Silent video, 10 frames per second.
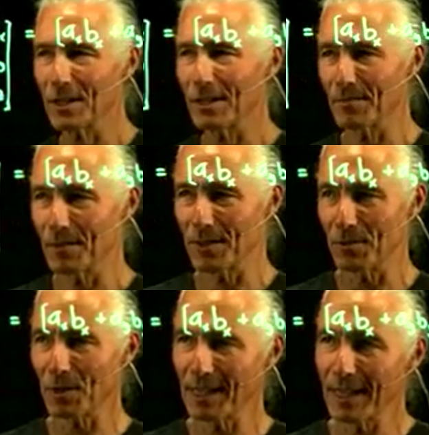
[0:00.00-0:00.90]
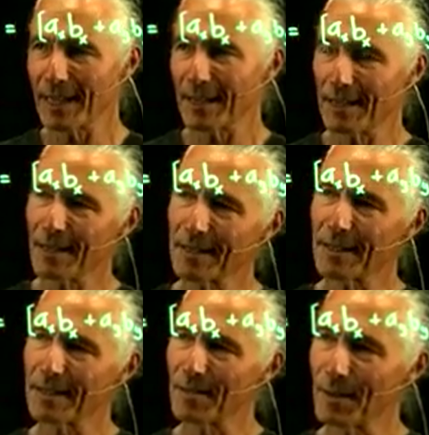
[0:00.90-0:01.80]
of the Euclidean
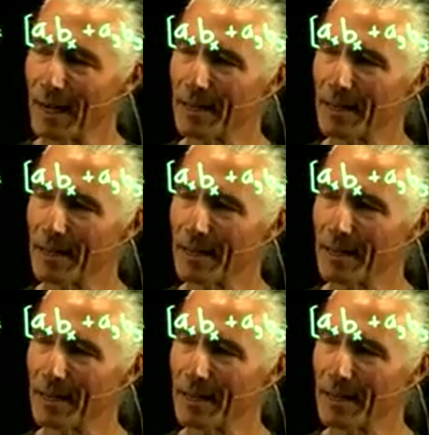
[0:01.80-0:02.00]
distance of a